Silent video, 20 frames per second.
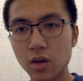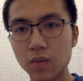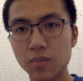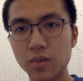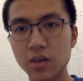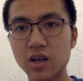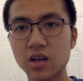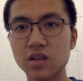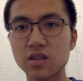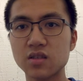
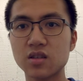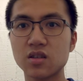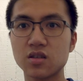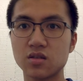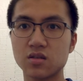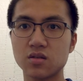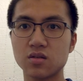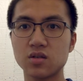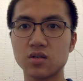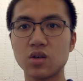Because
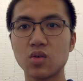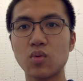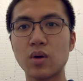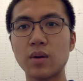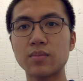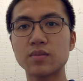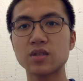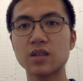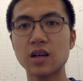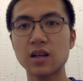it's the
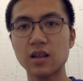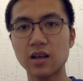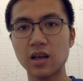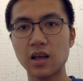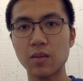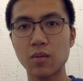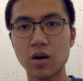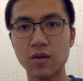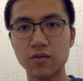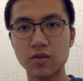website that
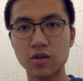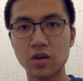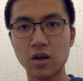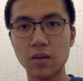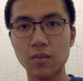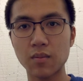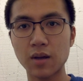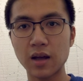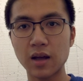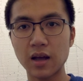came off the top
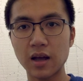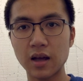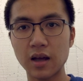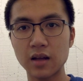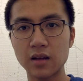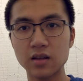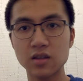of my head.